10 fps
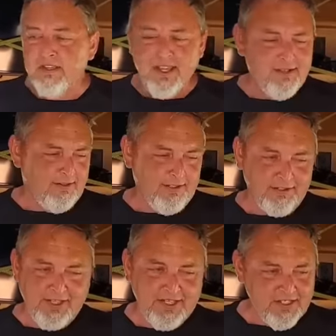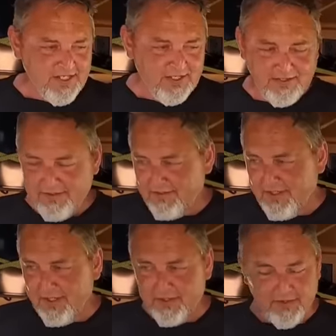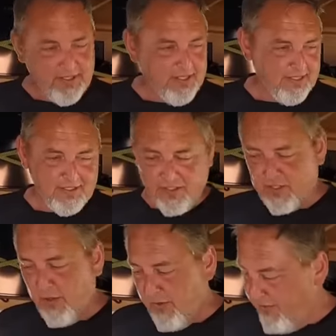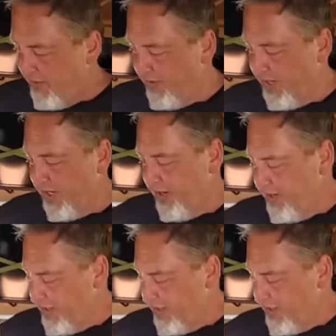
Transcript: Yeah, a little kitchen. You know, I got the stove over here.